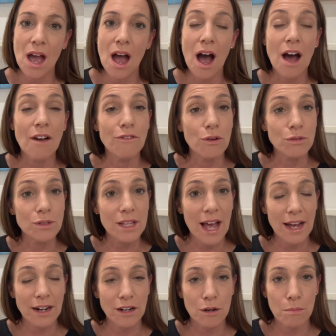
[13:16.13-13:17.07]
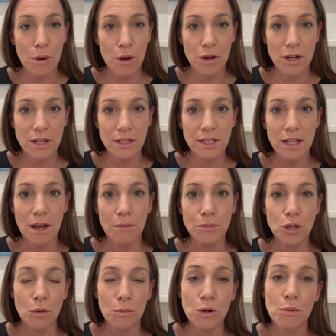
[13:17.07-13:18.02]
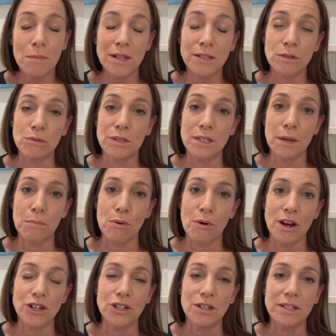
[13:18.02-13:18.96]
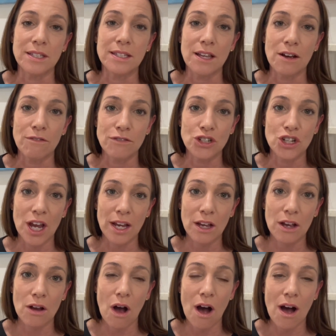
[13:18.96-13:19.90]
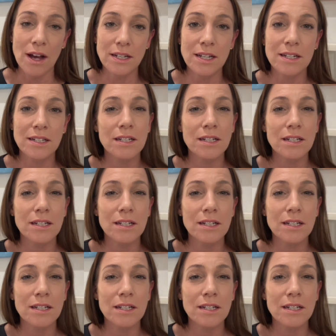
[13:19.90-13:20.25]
I've also added a bonus abdominal muscle separation self-check guide